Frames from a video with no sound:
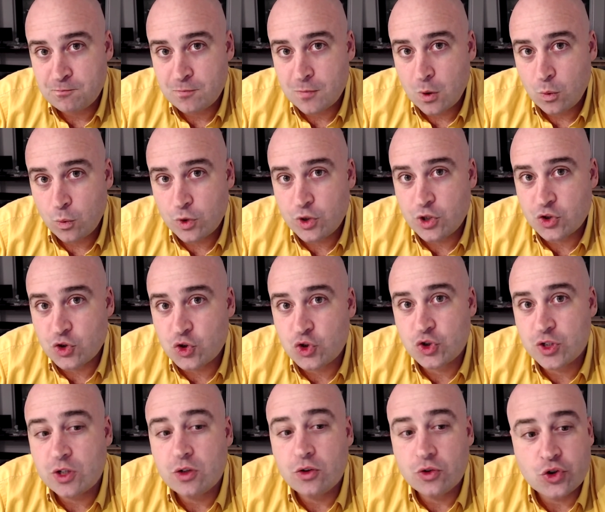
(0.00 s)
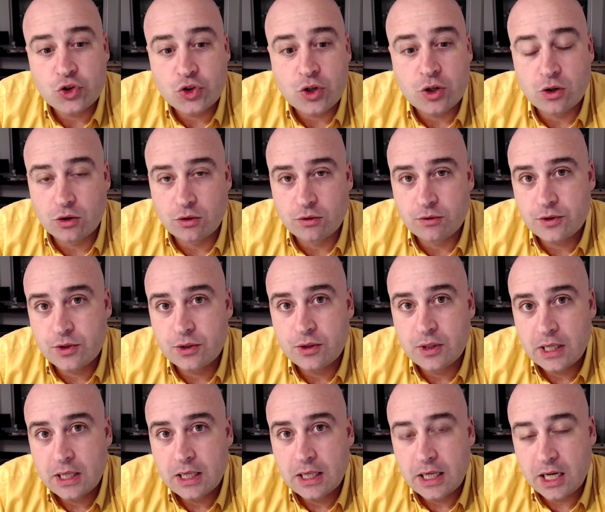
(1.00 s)
which is still served
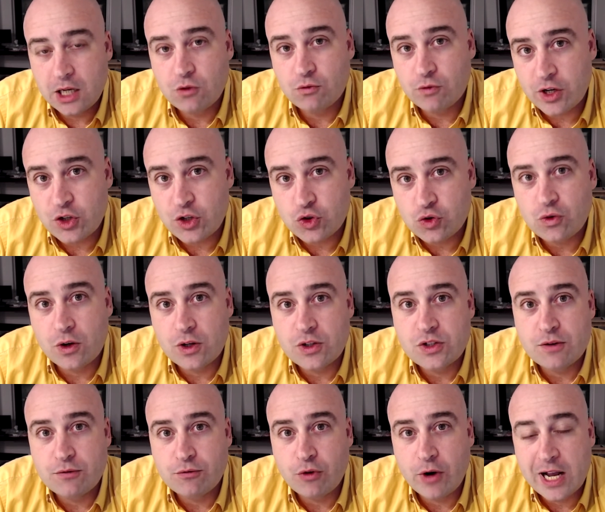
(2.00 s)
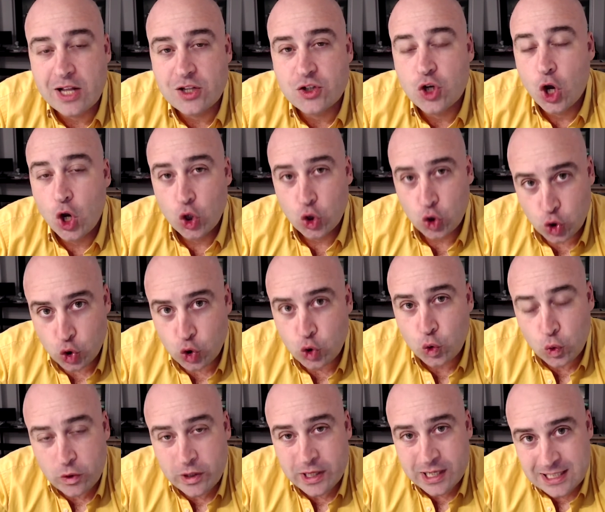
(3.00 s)
in restaurants in France
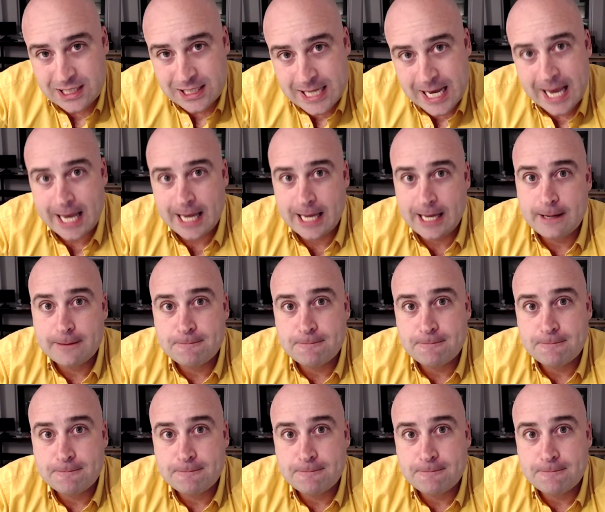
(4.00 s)
to this day,